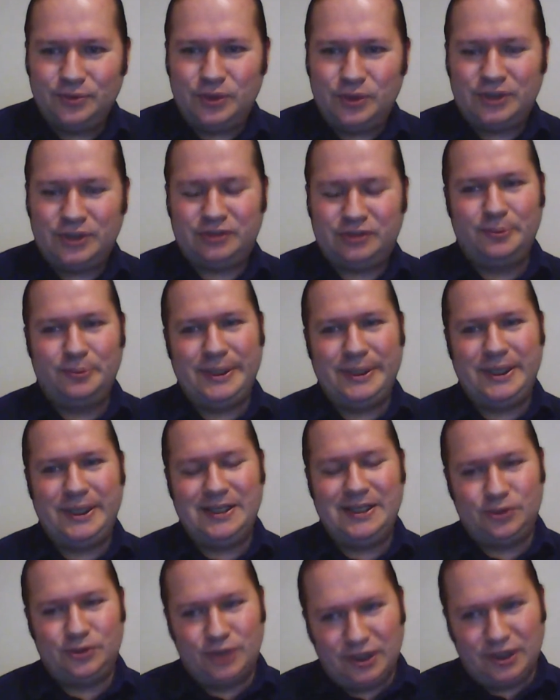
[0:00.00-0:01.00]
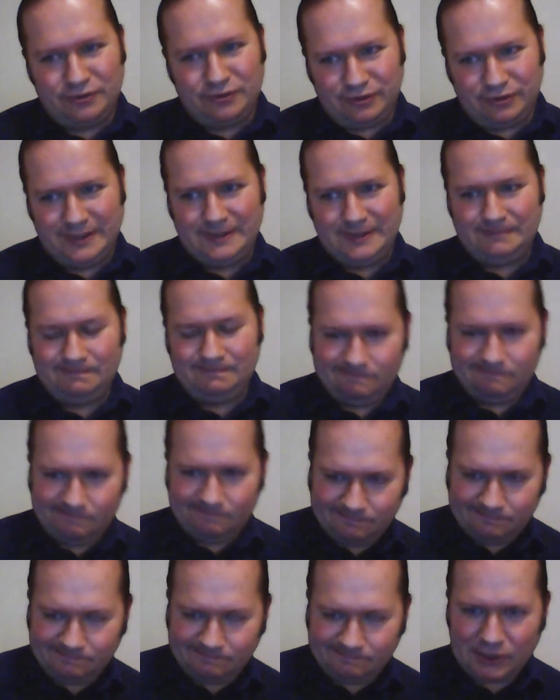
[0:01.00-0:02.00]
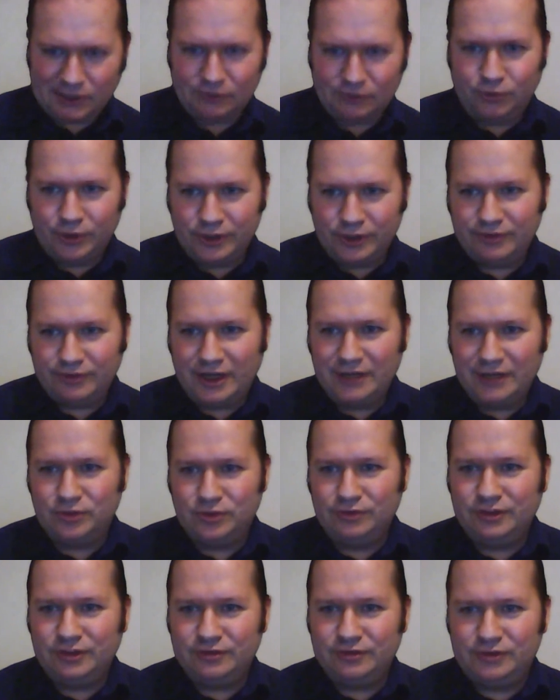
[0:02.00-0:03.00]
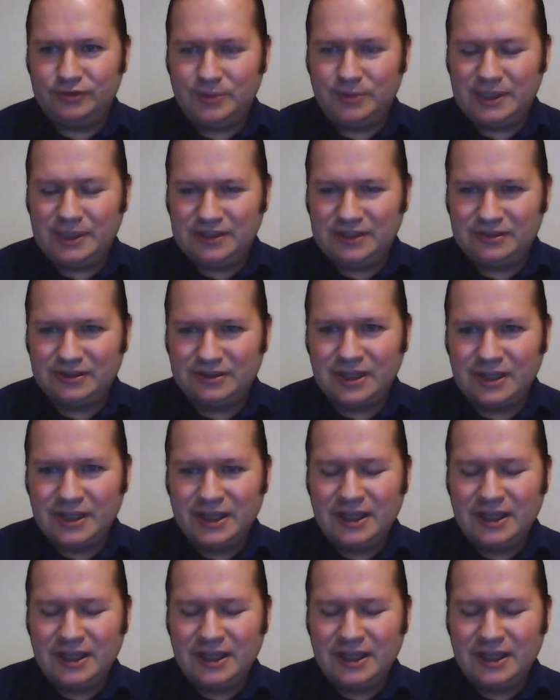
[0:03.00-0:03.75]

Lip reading: which will be in roughly 45 to 50 minutes.